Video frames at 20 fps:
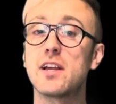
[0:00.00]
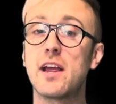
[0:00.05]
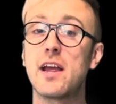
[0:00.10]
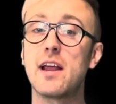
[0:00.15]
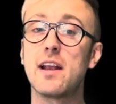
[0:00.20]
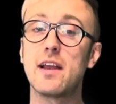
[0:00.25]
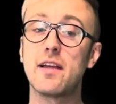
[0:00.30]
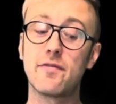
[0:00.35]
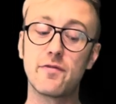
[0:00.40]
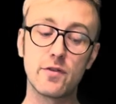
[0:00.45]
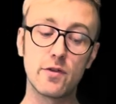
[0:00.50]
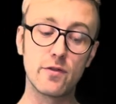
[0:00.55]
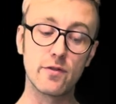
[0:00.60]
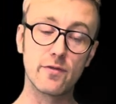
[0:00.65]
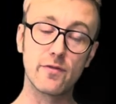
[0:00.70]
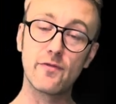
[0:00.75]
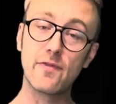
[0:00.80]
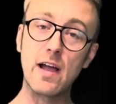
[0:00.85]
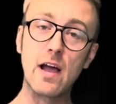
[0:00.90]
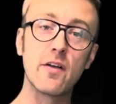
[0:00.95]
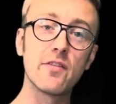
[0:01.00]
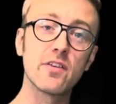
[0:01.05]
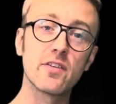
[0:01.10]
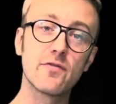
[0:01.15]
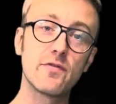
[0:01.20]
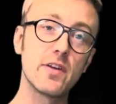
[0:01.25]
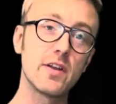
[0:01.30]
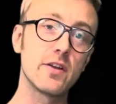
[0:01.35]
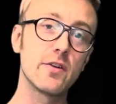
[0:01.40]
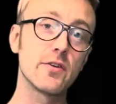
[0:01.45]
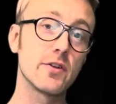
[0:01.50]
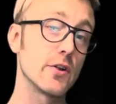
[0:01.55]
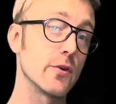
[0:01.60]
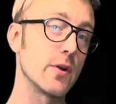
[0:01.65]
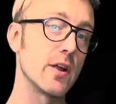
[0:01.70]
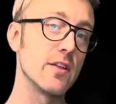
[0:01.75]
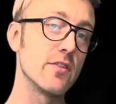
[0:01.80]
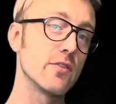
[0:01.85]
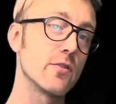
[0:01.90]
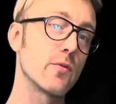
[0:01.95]
and if you found this video, you're
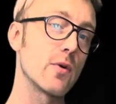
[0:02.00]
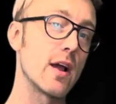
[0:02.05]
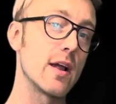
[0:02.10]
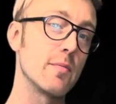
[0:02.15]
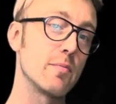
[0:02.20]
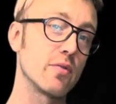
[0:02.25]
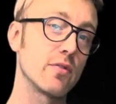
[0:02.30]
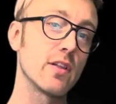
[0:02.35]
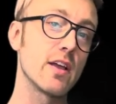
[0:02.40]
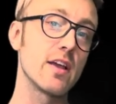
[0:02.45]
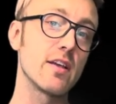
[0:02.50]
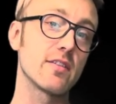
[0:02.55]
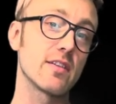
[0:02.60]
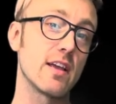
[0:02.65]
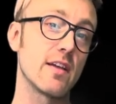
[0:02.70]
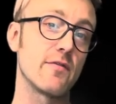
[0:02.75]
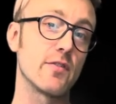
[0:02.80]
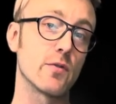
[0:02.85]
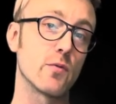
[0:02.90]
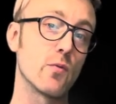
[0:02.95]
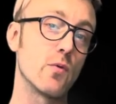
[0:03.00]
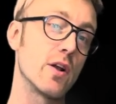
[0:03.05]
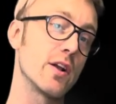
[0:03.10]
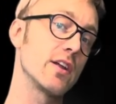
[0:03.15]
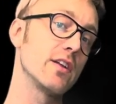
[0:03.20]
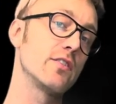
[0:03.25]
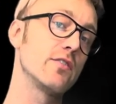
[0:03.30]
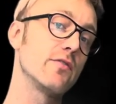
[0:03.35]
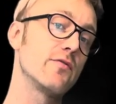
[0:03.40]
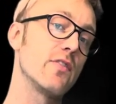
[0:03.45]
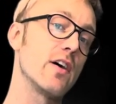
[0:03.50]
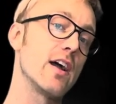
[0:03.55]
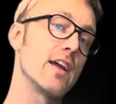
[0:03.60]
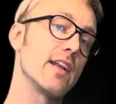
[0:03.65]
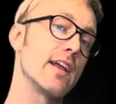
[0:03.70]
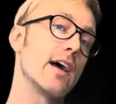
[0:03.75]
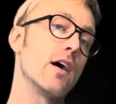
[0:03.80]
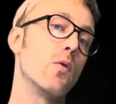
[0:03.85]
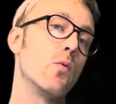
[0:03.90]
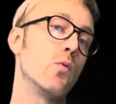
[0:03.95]
in the right place if you're wanting to find
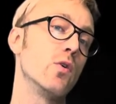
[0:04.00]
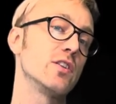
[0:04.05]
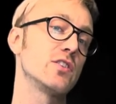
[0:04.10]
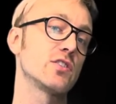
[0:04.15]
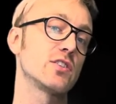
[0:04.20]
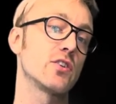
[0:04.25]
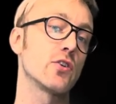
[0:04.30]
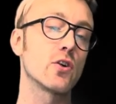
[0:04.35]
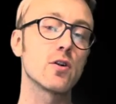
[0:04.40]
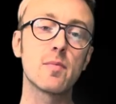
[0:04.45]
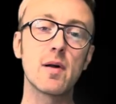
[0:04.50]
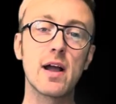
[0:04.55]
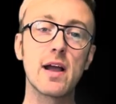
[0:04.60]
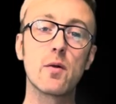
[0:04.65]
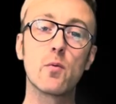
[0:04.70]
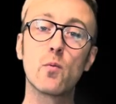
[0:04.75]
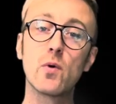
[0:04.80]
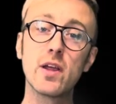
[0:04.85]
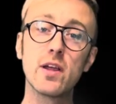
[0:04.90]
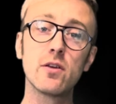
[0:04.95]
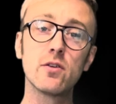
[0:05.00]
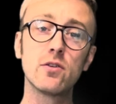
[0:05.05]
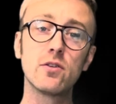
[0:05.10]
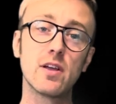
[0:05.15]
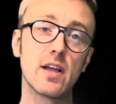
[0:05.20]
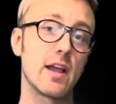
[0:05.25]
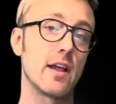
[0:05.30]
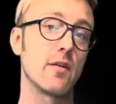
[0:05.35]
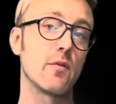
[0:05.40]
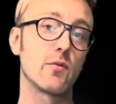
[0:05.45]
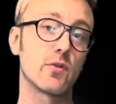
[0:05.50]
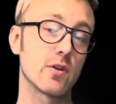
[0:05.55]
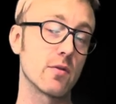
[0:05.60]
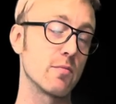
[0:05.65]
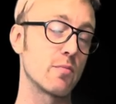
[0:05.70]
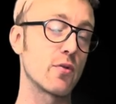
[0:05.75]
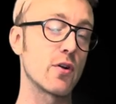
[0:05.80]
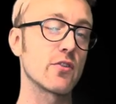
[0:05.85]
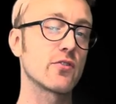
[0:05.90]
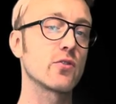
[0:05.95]
out which turbine wheel and
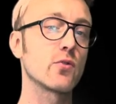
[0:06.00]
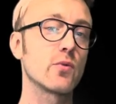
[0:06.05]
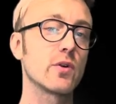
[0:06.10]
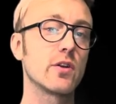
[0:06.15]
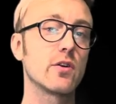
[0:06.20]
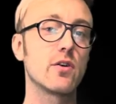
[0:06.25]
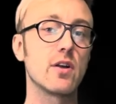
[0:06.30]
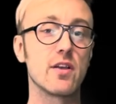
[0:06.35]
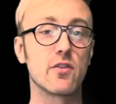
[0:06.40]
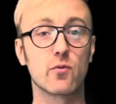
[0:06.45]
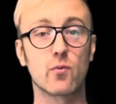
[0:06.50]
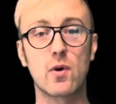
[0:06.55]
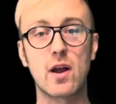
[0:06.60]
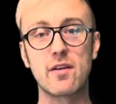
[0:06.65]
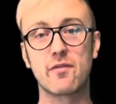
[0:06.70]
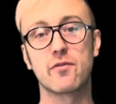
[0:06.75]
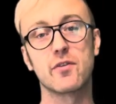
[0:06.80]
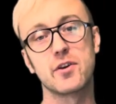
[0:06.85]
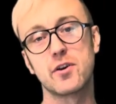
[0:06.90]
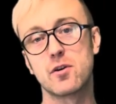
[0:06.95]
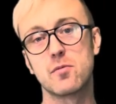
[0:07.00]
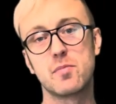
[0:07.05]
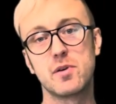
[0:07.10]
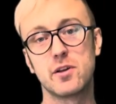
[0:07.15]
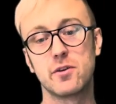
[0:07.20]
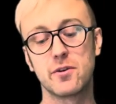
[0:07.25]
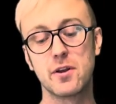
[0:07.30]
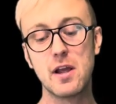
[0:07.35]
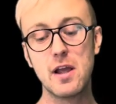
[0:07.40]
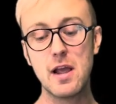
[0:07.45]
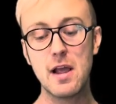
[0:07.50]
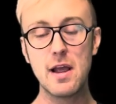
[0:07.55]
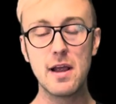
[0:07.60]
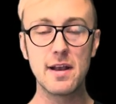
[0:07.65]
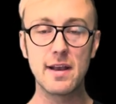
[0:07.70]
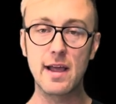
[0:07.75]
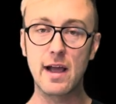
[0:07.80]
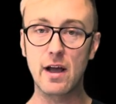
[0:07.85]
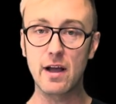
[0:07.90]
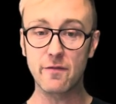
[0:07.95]
compressor wheel is right for your build.
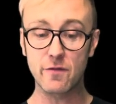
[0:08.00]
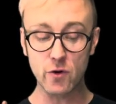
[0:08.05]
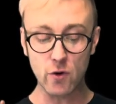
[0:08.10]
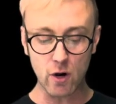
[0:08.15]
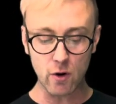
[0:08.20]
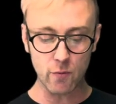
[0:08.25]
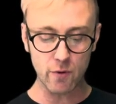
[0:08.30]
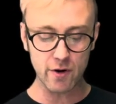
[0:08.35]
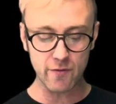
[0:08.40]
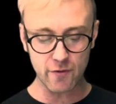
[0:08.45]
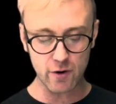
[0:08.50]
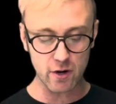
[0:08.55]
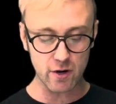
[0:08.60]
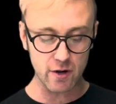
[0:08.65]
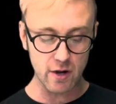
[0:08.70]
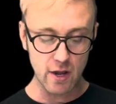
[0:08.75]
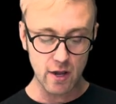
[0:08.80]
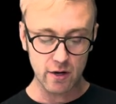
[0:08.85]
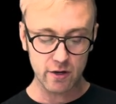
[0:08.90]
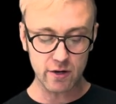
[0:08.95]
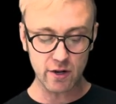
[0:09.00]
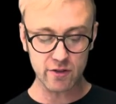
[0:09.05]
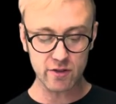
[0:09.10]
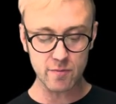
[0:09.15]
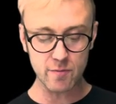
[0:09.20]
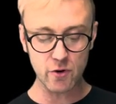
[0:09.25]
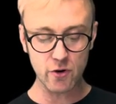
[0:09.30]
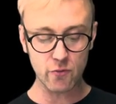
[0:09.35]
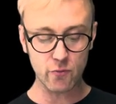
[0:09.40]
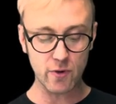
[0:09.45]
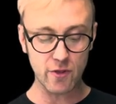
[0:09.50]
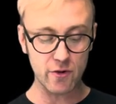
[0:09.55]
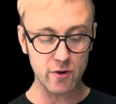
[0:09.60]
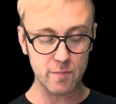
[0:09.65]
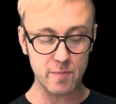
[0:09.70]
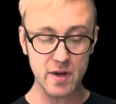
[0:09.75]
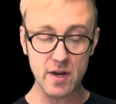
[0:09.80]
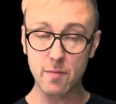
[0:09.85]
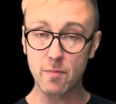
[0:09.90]
Now, if you are one of our customers, whether it be a